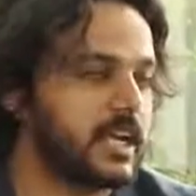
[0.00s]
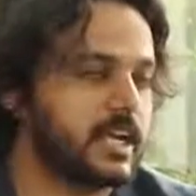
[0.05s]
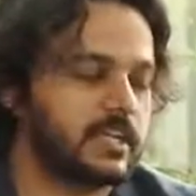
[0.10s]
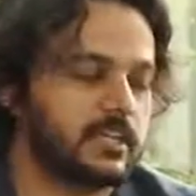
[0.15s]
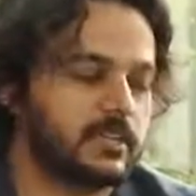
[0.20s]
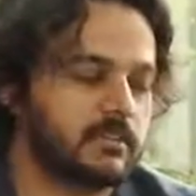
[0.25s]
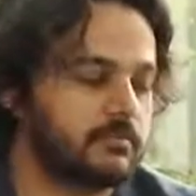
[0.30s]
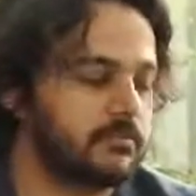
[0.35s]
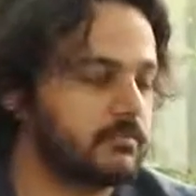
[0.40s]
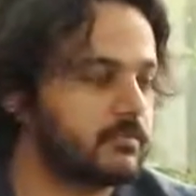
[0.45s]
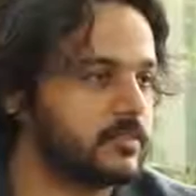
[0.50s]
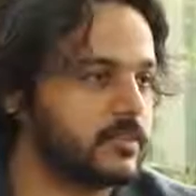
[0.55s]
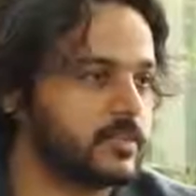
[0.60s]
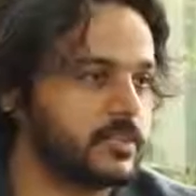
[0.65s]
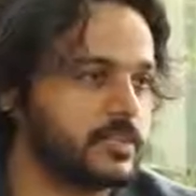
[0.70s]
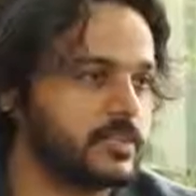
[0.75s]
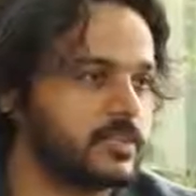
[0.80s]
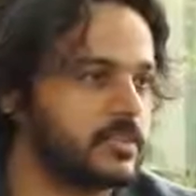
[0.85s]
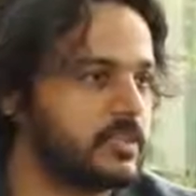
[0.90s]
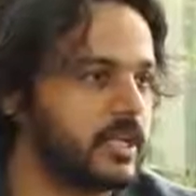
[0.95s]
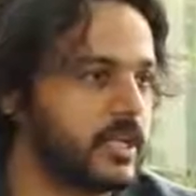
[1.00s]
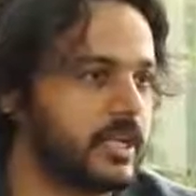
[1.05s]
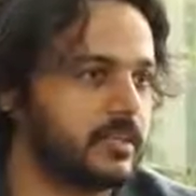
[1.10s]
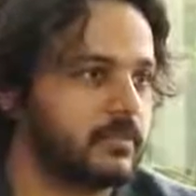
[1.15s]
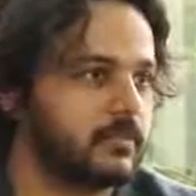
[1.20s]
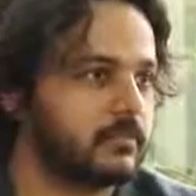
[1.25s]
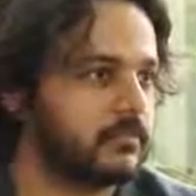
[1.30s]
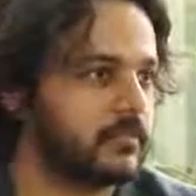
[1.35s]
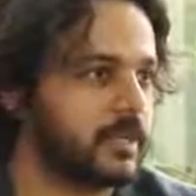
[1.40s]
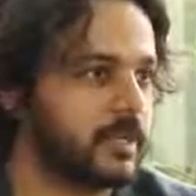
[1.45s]
I just take
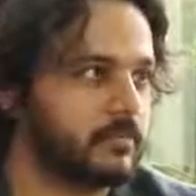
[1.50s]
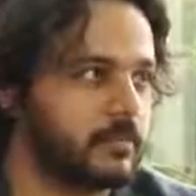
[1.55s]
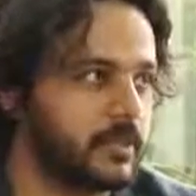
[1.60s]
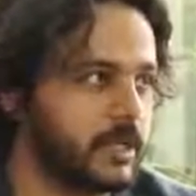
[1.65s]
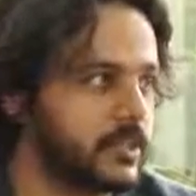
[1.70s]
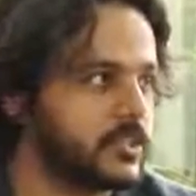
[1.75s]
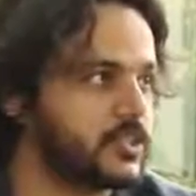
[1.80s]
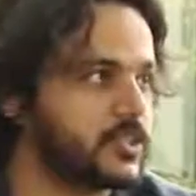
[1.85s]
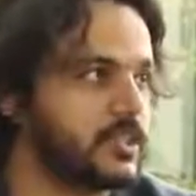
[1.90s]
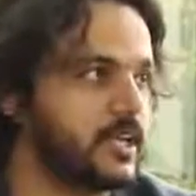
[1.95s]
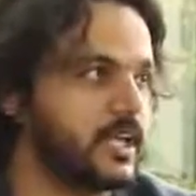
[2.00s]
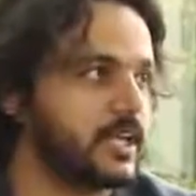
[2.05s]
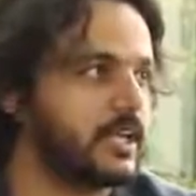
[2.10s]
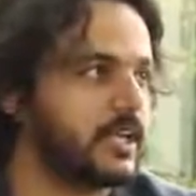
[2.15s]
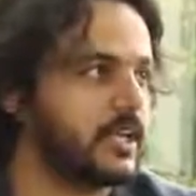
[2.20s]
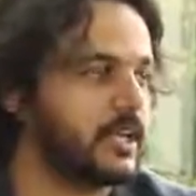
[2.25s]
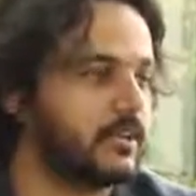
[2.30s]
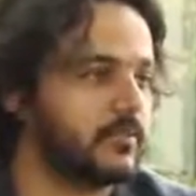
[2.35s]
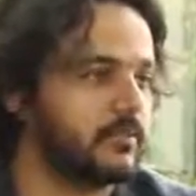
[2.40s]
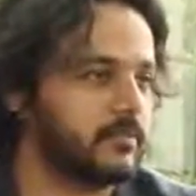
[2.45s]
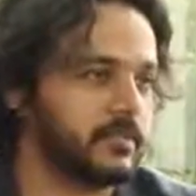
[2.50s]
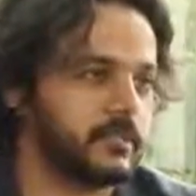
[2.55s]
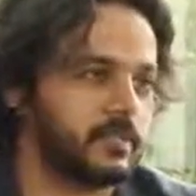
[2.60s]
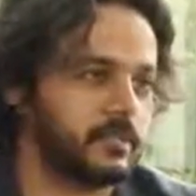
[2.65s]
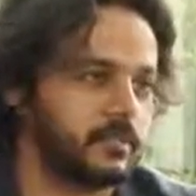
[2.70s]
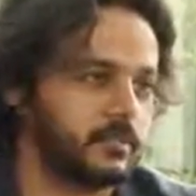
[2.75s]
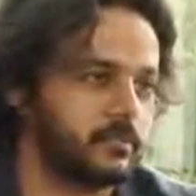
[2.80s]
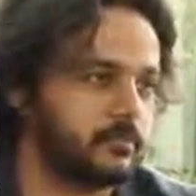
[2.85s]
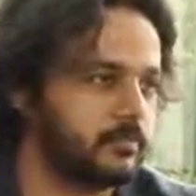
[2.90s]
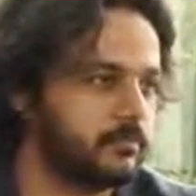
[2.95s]
my brush and with
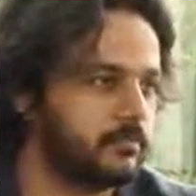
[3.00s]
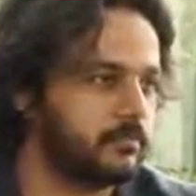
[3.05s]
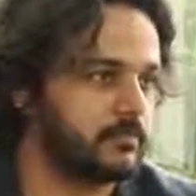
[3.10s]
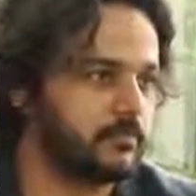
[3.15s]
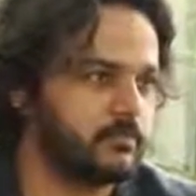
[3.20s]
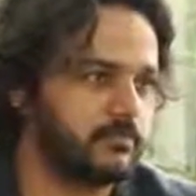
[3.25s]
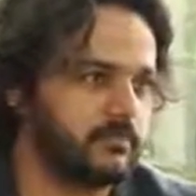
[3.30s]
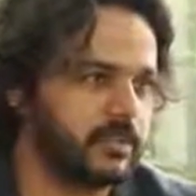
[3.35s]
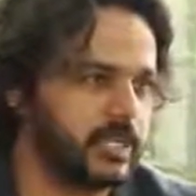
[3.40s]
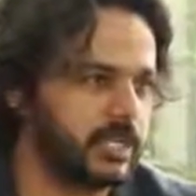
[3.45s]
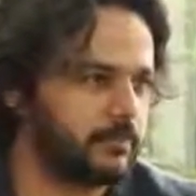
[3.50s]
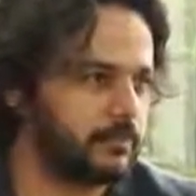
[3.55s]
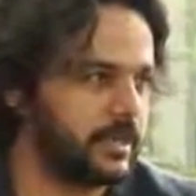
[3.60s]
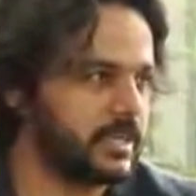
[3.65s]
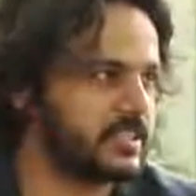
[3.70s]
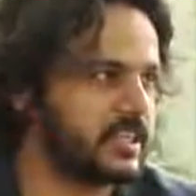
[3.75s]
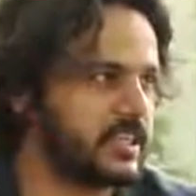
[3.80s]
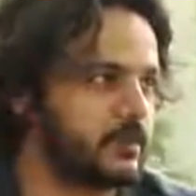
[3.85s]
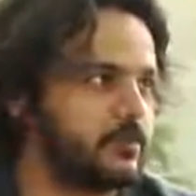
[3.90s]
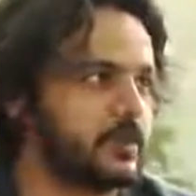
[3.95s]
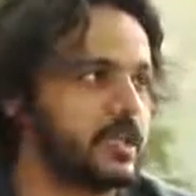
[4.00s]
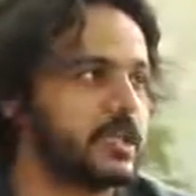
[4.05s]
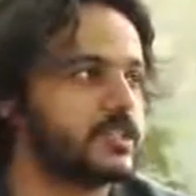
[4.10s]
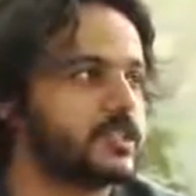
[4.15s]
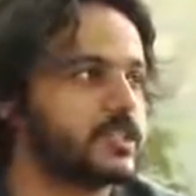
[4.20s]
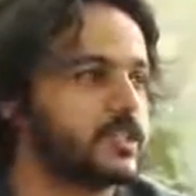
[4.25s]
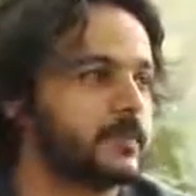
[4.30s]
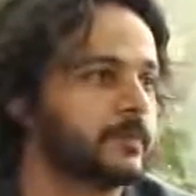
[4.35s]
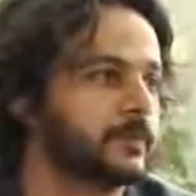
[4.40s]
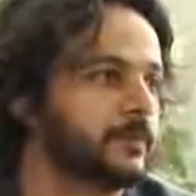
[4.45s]
a very basic
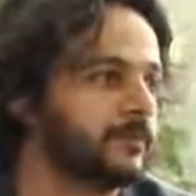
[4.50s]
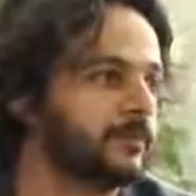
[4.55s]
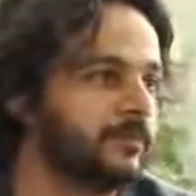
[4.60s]
brush,